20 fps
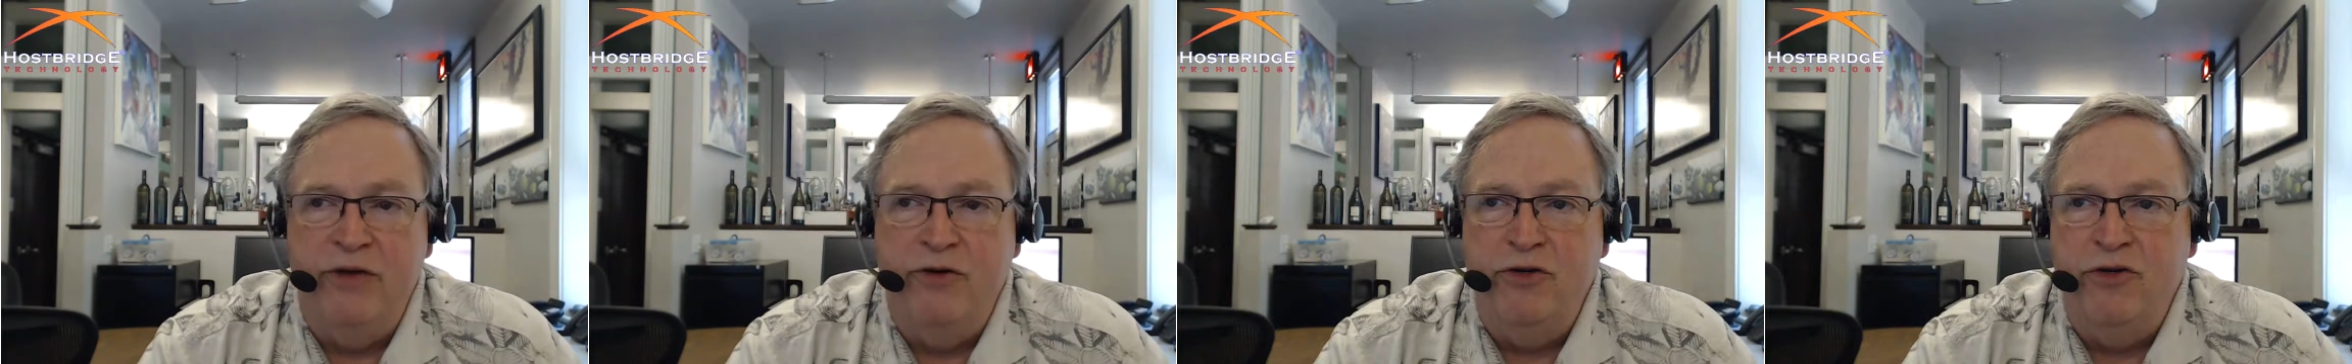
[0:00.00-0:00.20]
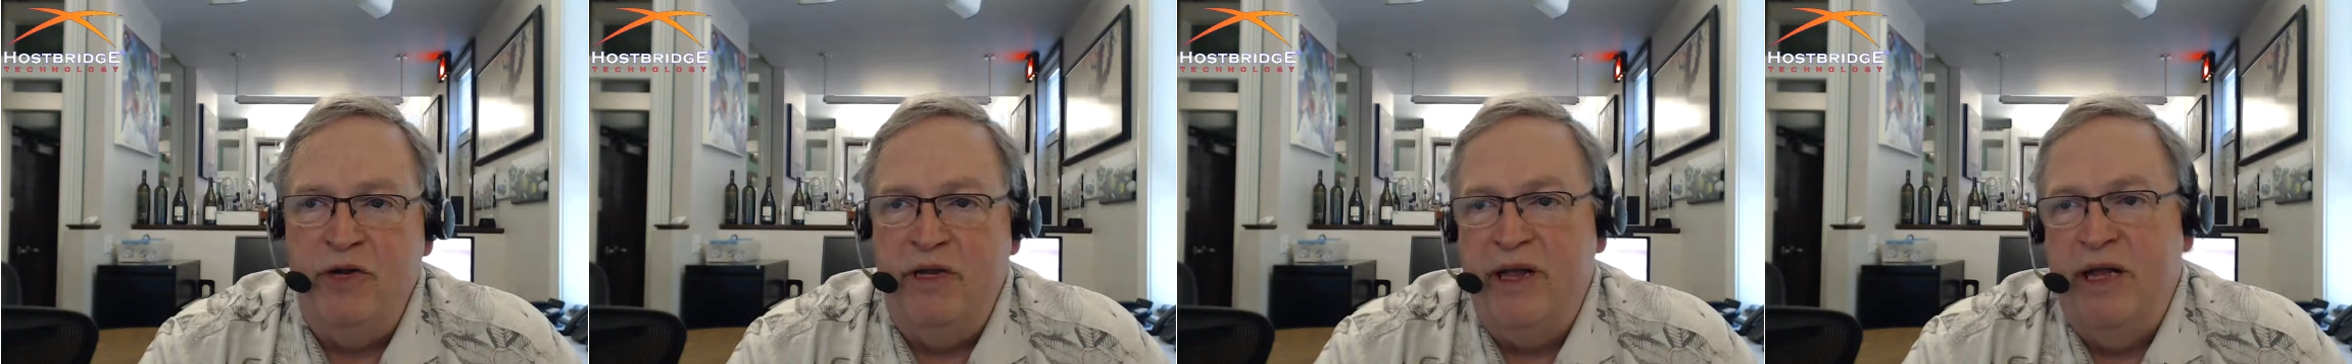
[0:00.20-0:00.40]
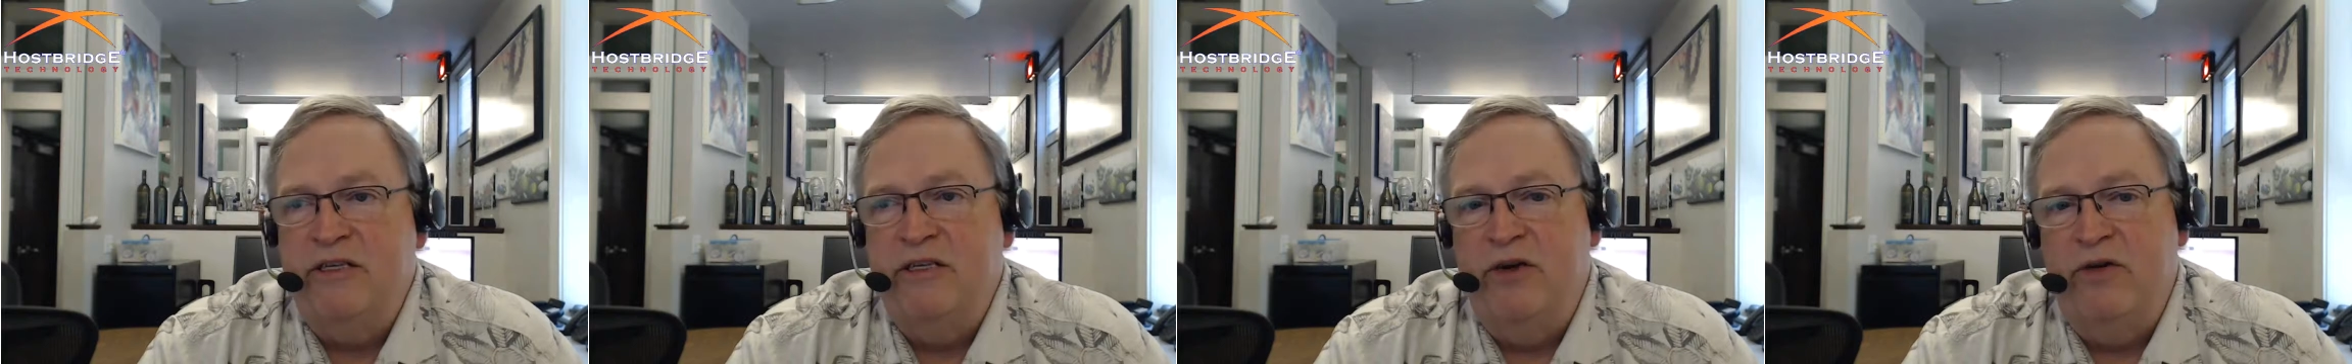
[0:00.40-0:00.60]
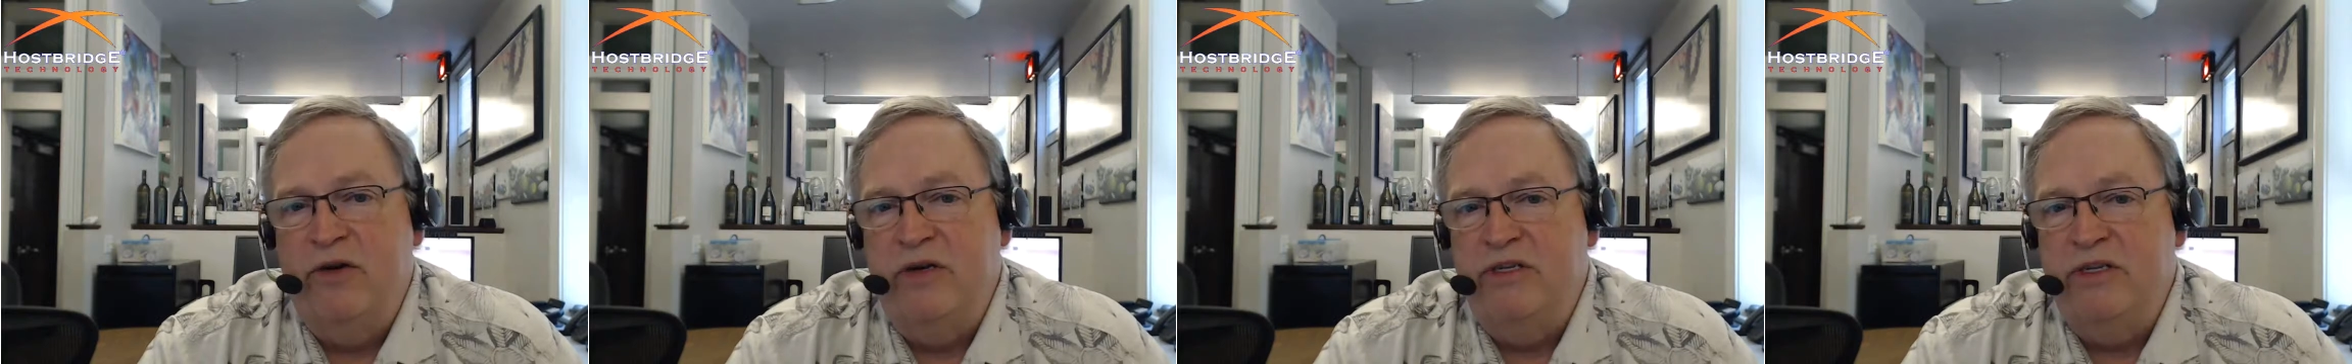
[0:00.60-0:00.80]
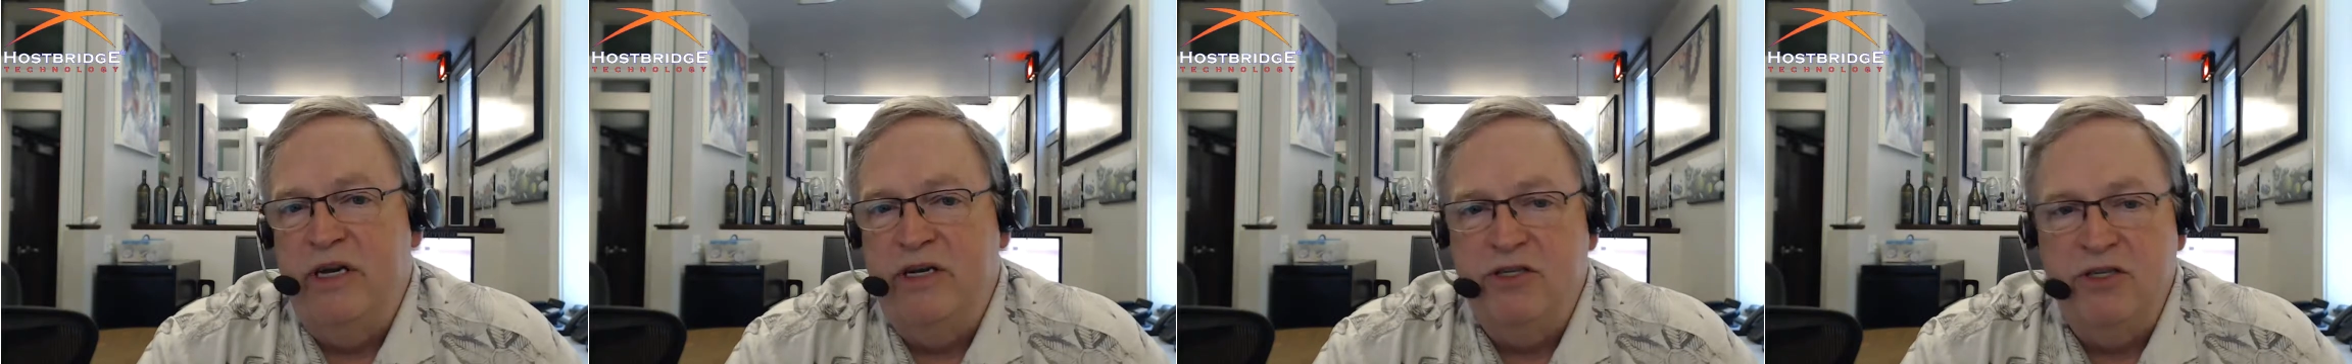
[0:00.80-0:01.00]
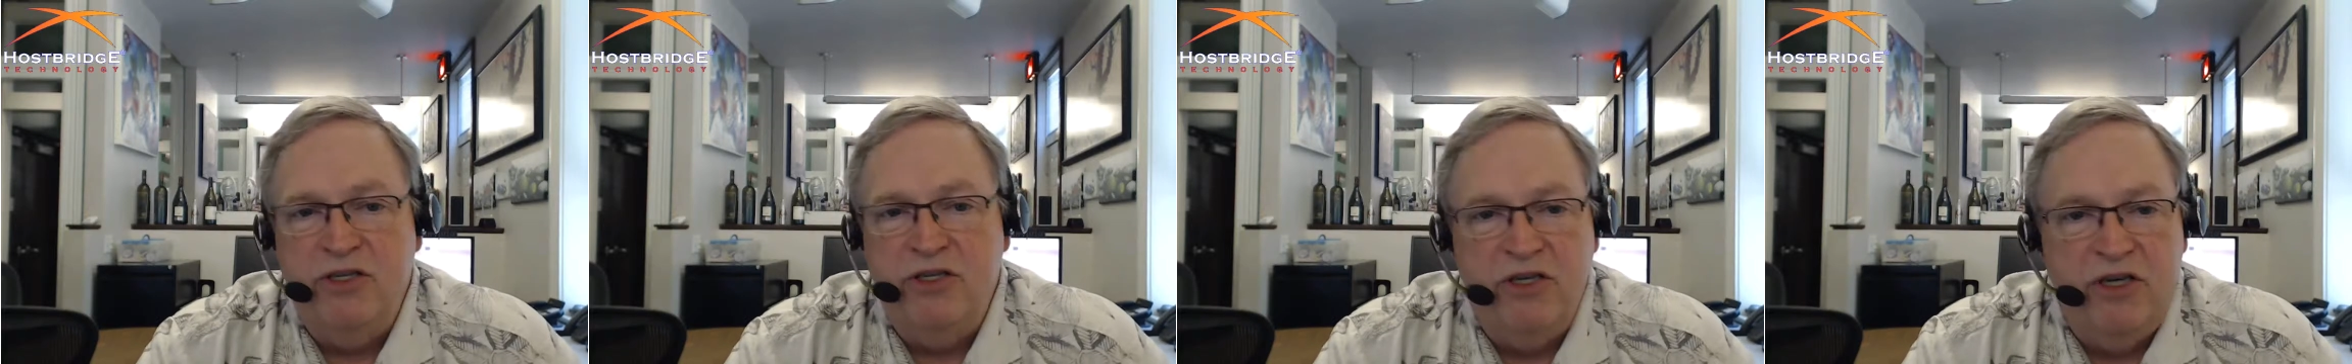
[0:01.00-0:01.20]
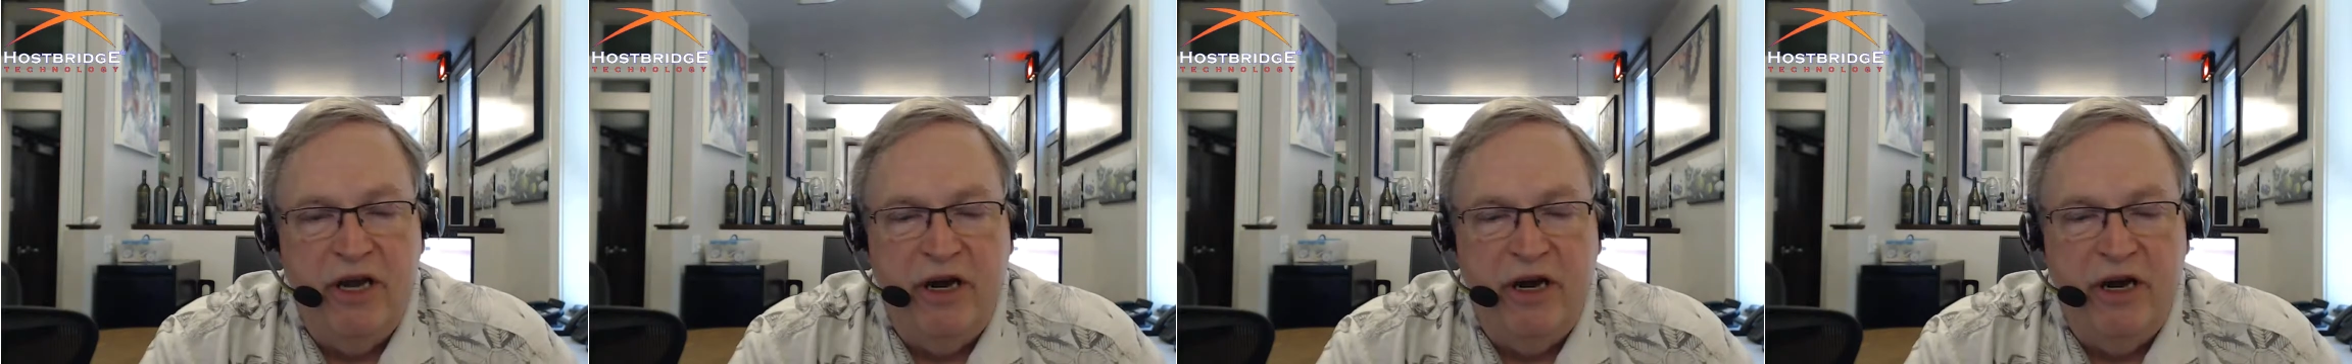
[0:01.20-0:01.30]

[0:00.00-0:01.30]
and usually that synchronization is